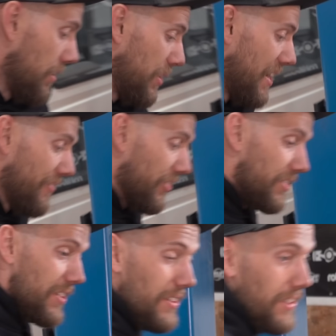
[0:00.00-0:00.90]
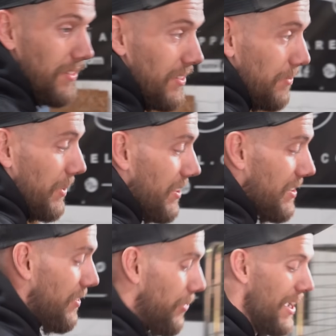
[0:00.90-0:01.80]
We haven't.
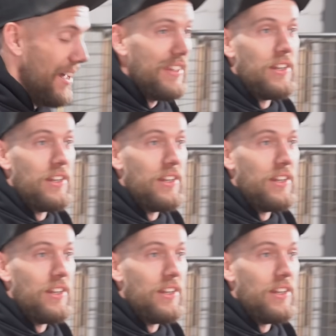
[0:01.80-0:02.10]
Because if we had,